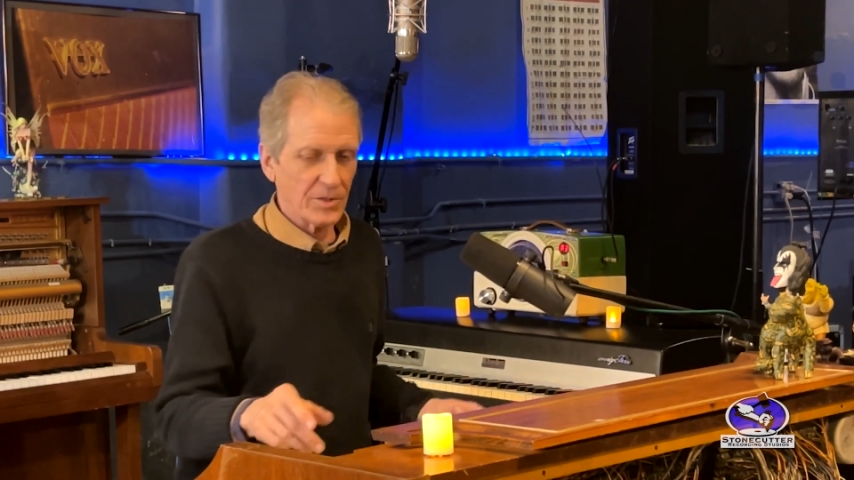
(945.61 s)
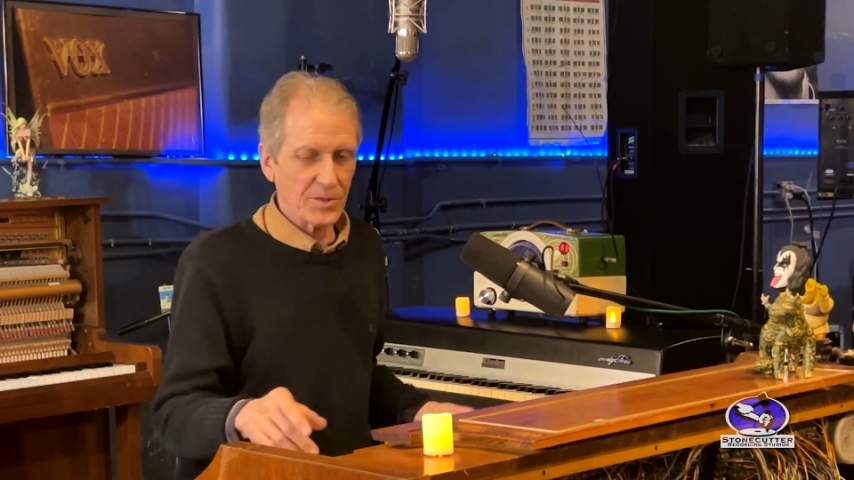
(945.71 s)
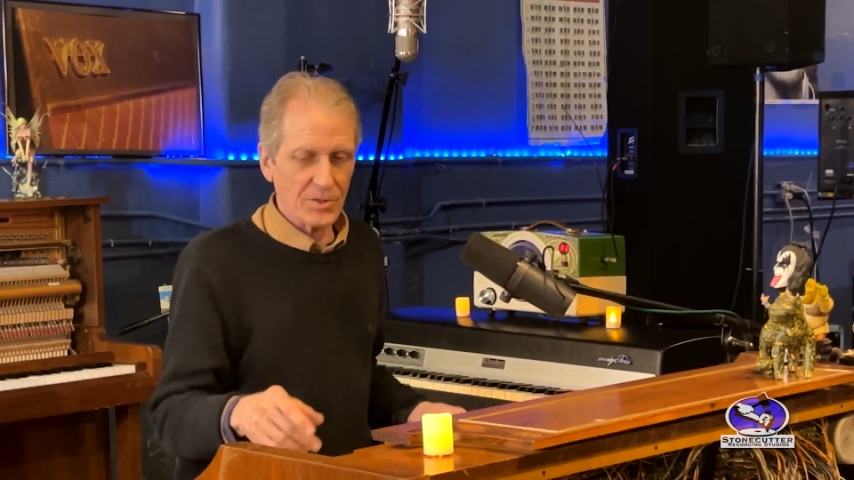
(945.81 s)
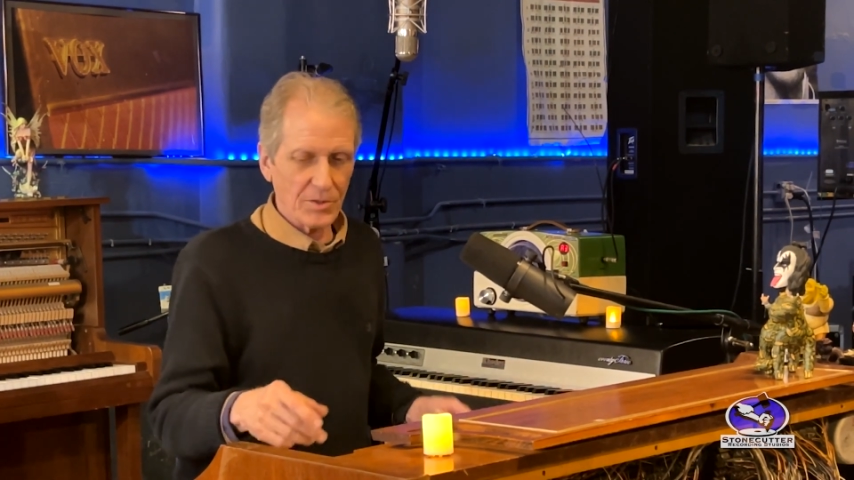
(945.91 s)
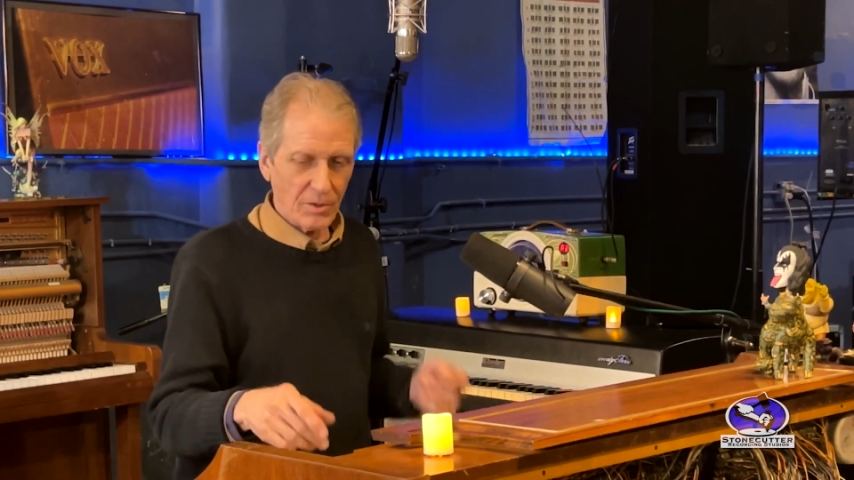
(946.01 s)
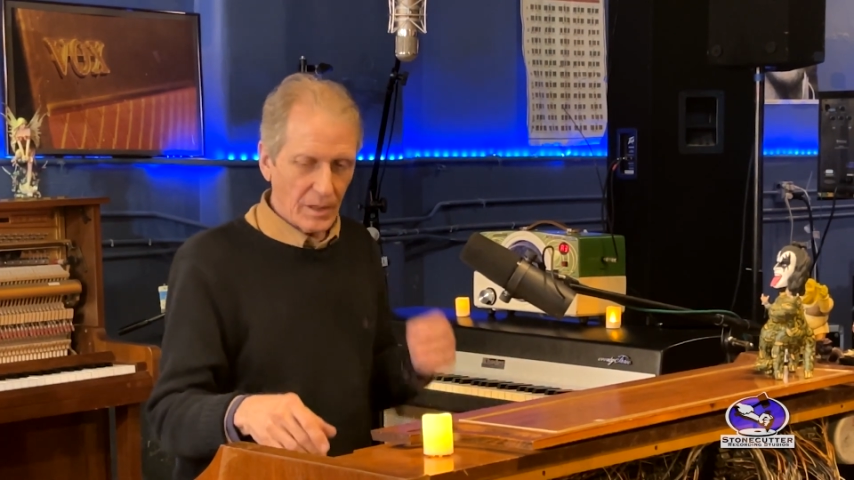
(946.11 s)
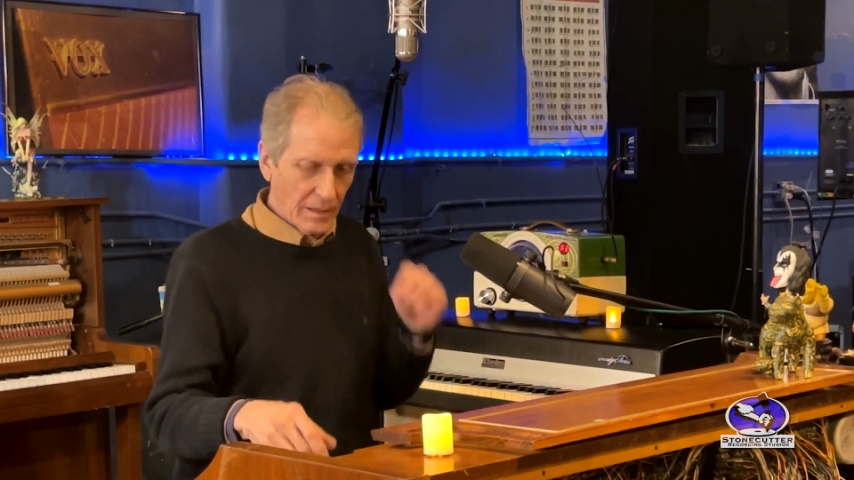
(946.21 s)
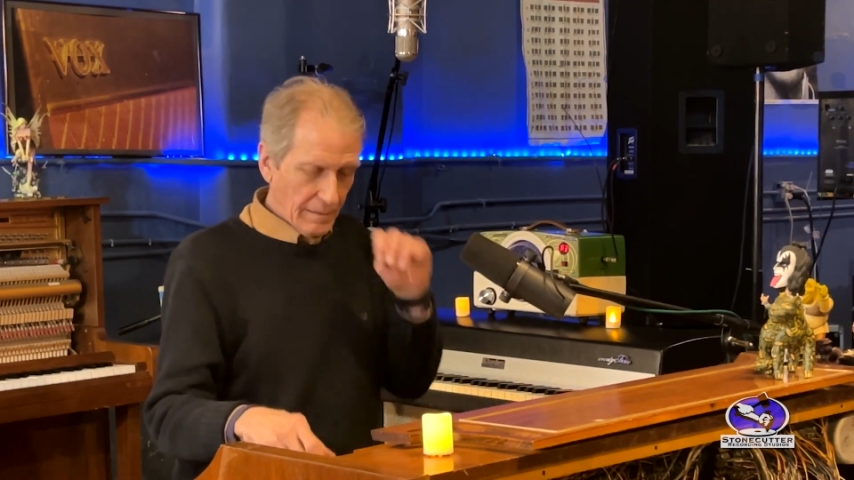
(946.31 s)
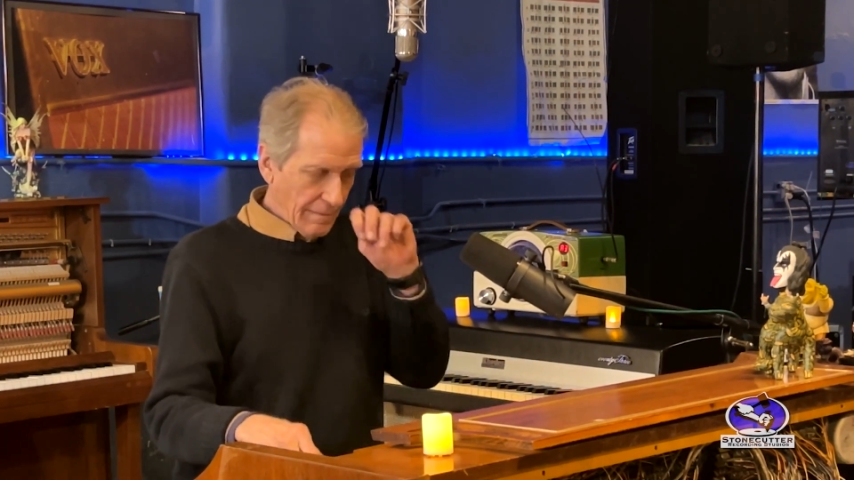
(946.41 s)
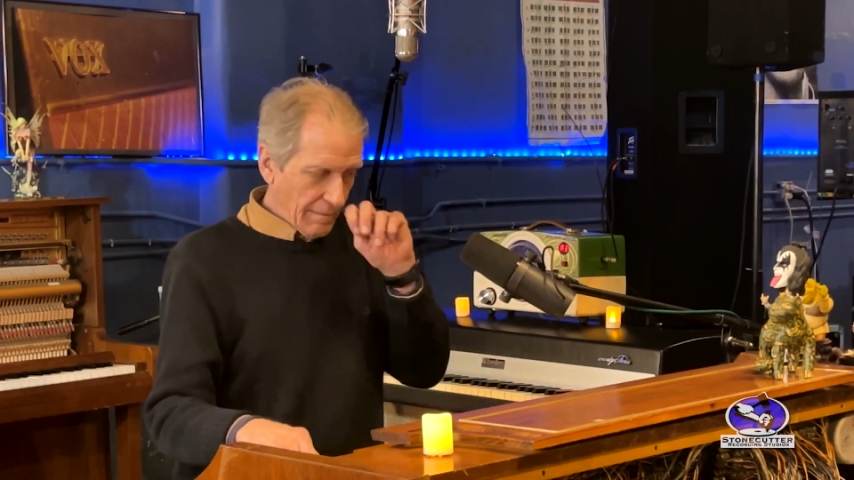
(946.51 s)
too,
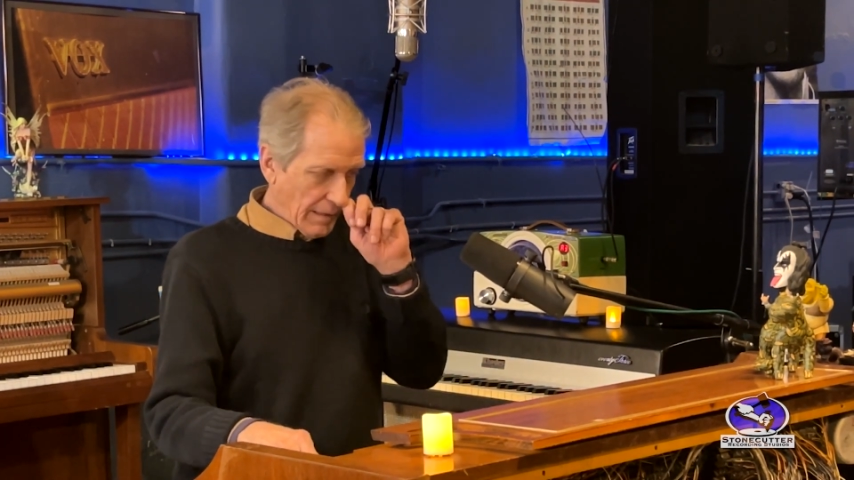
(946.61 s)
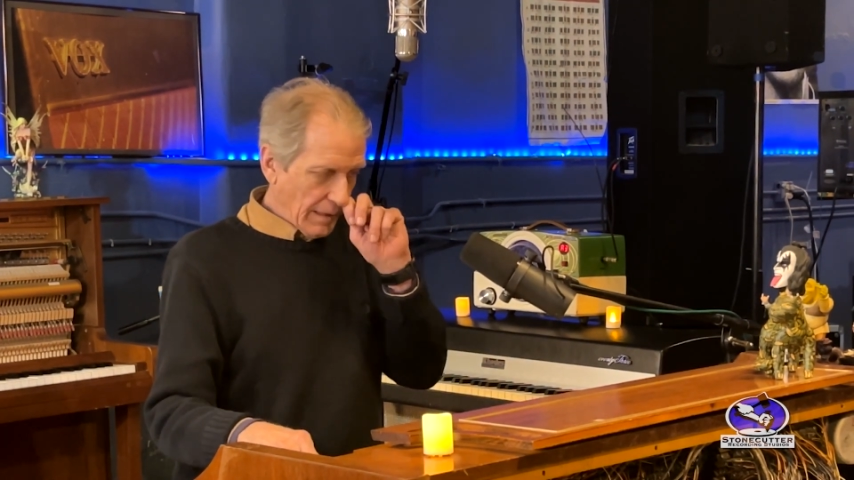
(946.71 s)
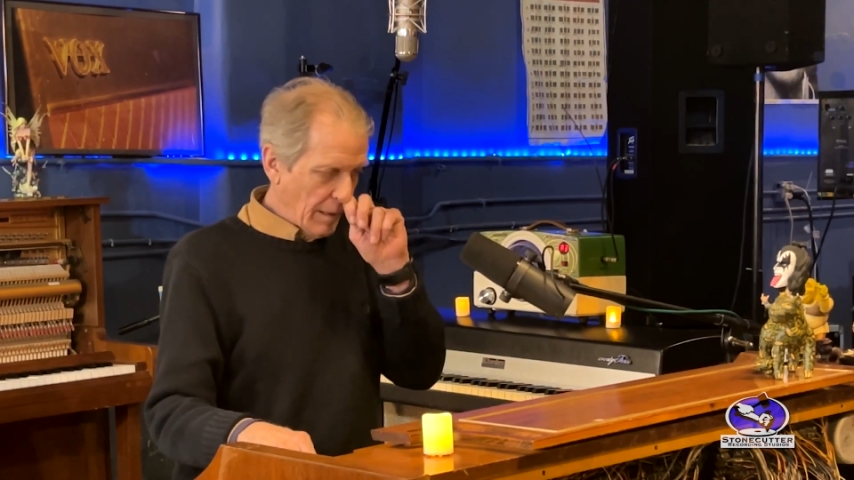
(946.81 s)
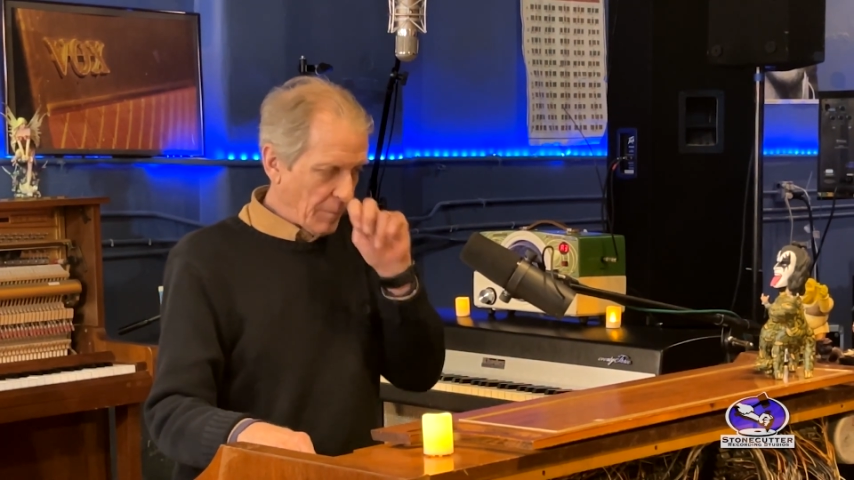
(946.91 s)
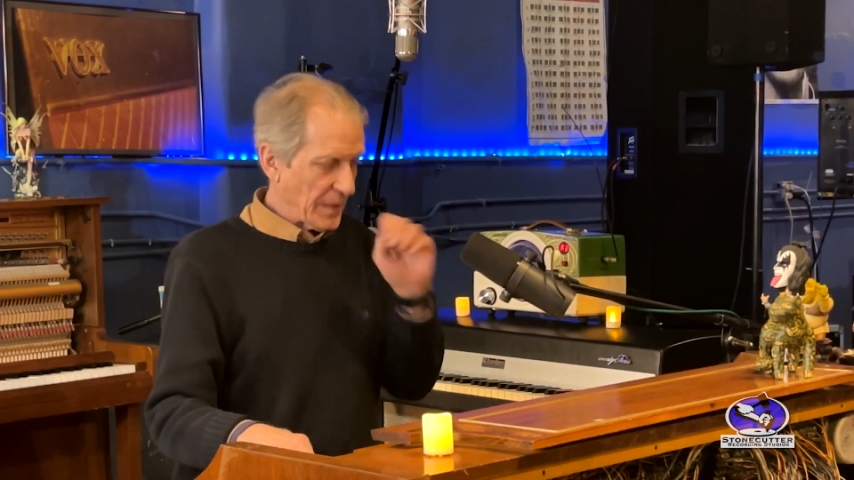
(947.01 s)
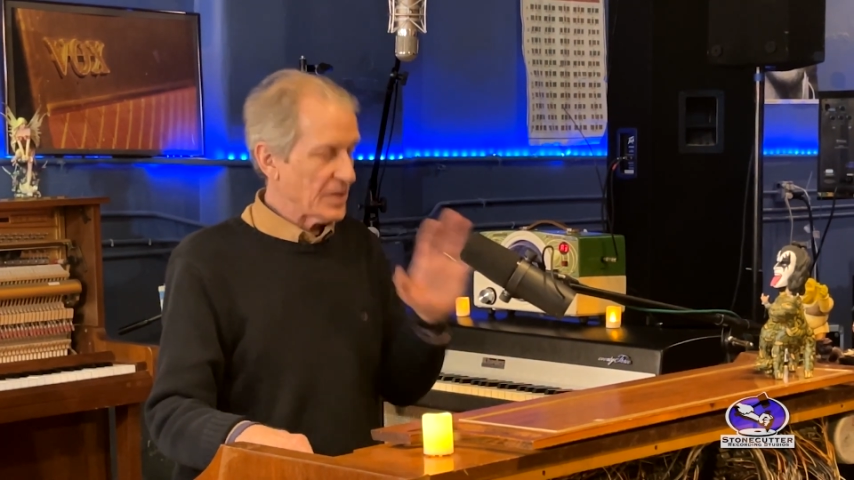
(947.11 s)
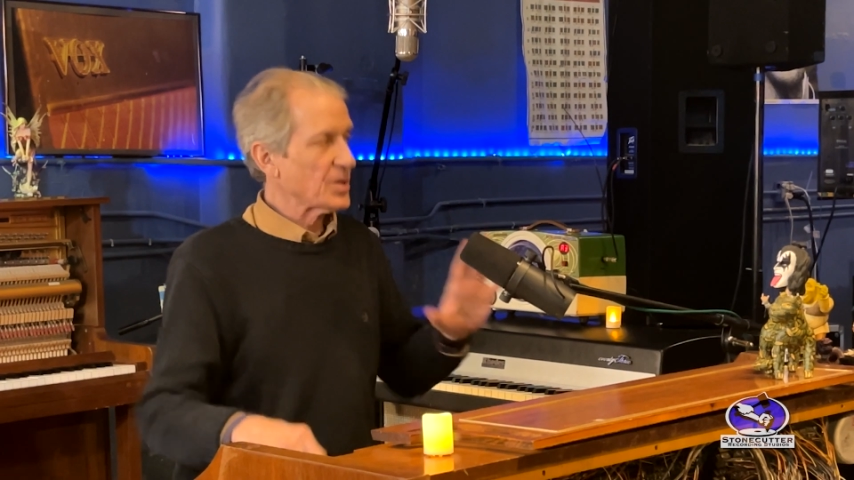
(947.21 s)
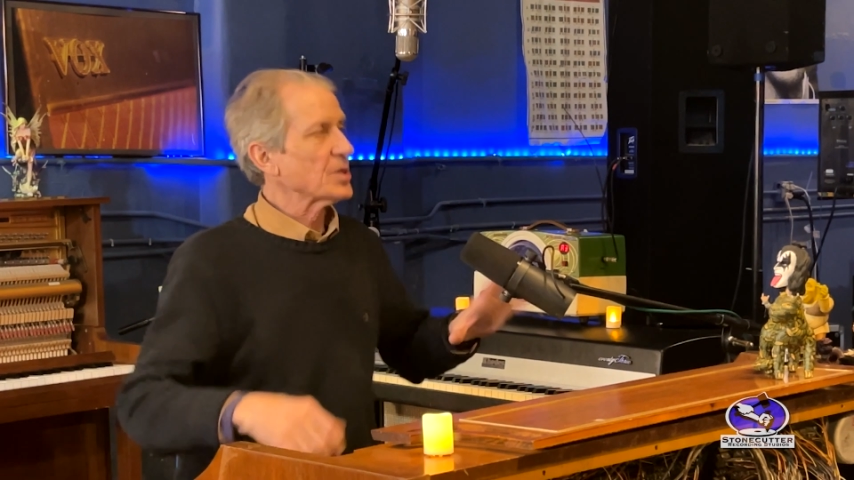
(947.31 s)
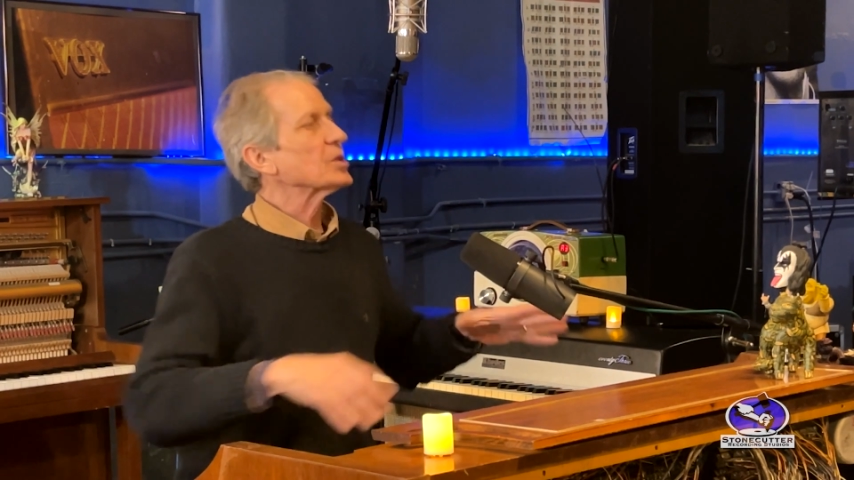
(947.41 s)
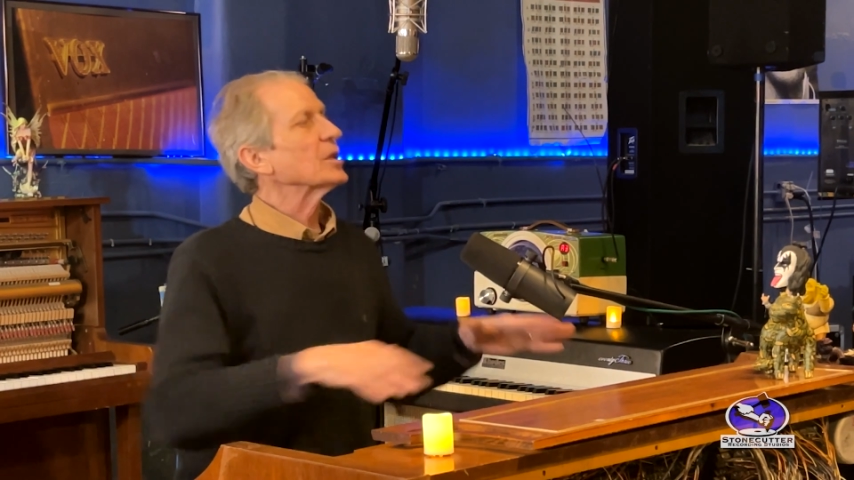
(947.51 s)
is the
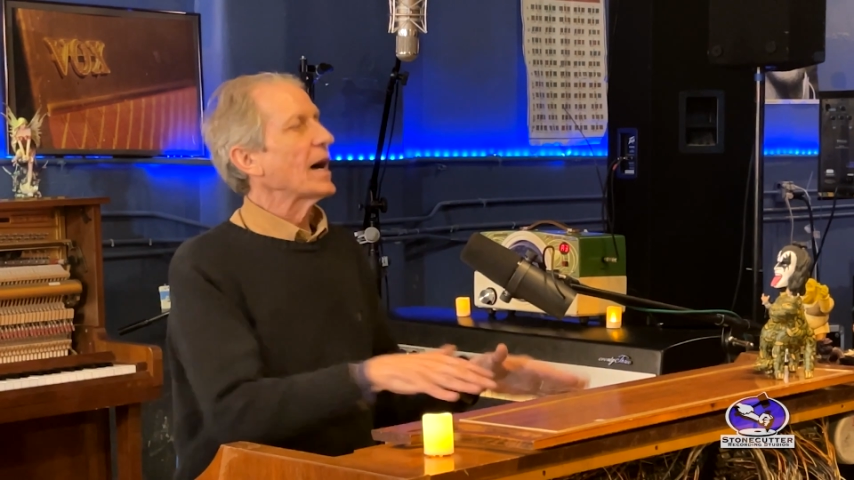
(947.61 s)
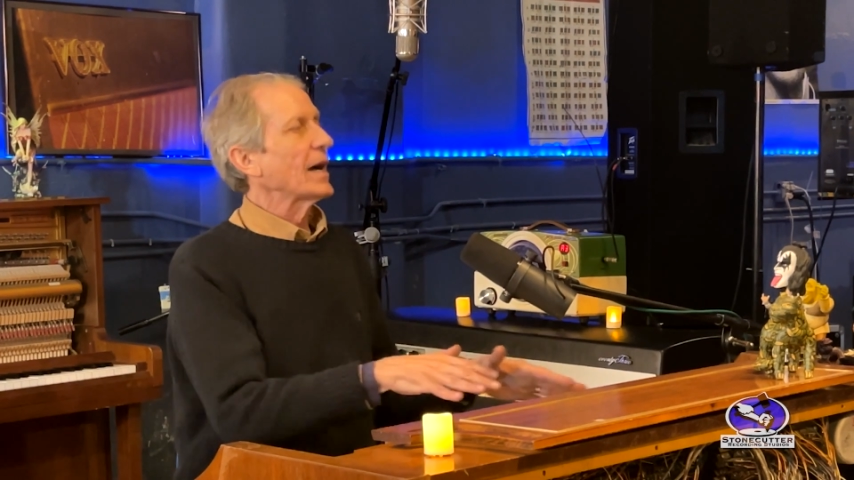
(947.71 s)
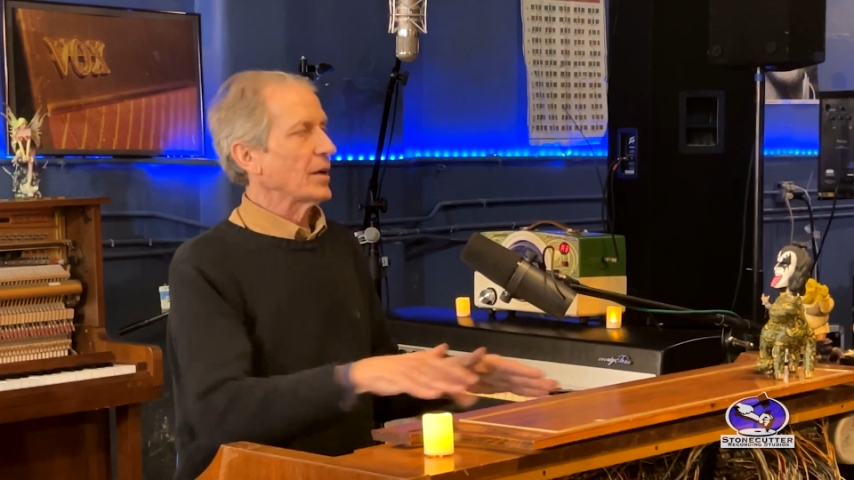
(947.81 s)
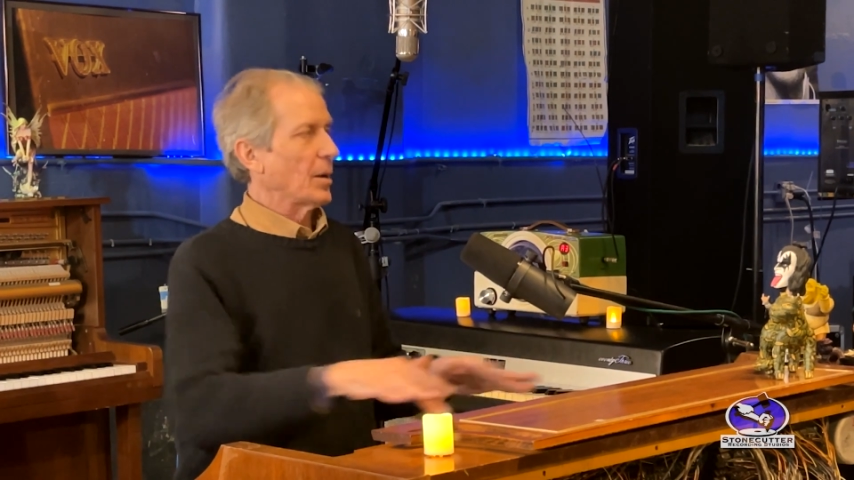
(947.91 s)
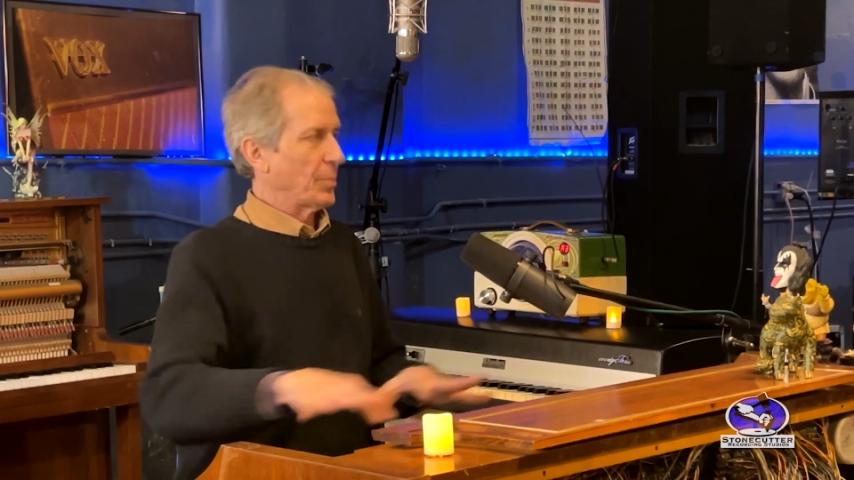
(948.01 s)
slide up.